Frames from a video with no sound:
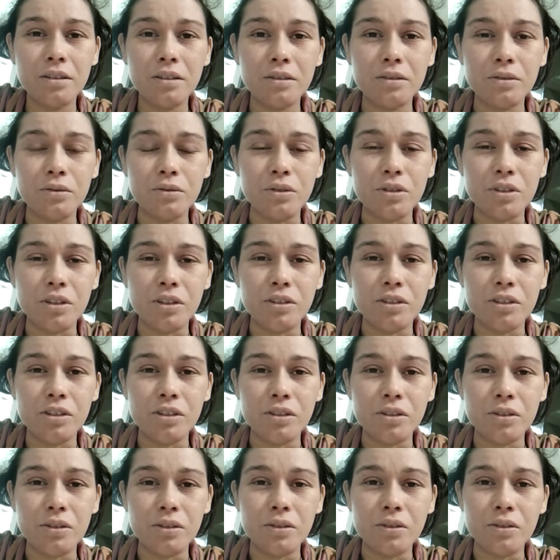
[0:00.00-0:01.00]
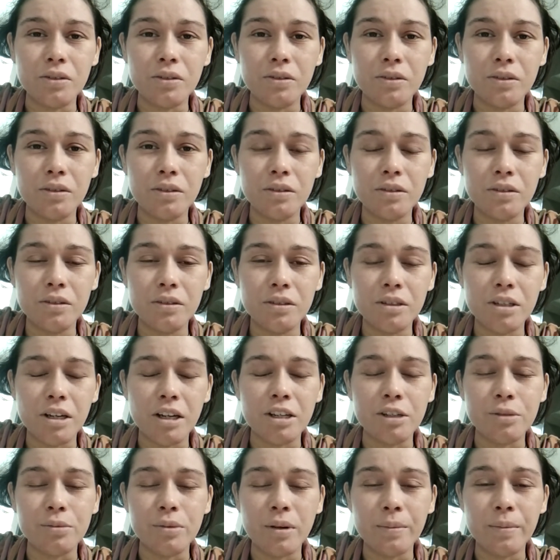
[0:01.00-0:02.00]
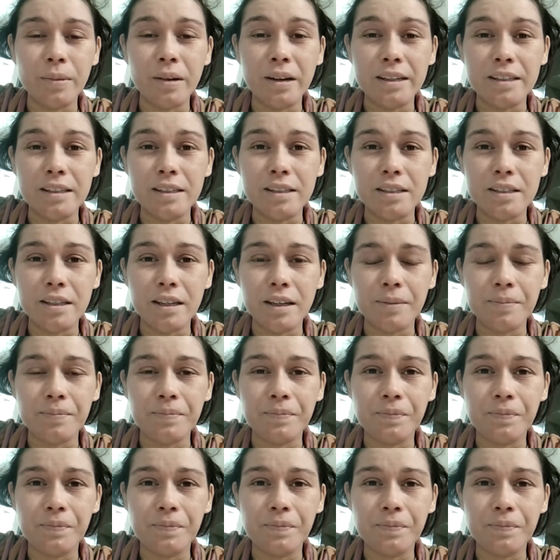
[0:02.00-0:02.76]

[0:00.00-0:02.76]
also to change my mindset.